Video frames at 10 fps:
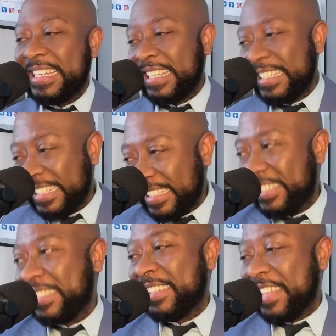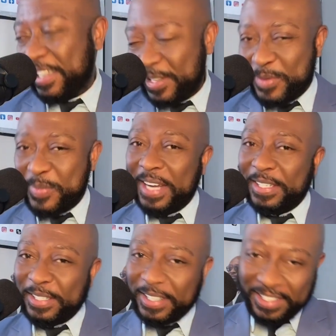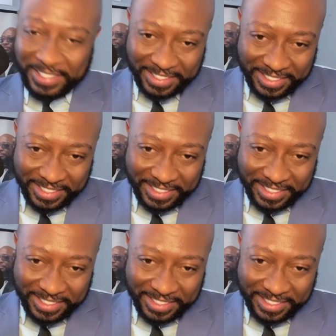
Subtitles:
Denise. Thank you, my dear.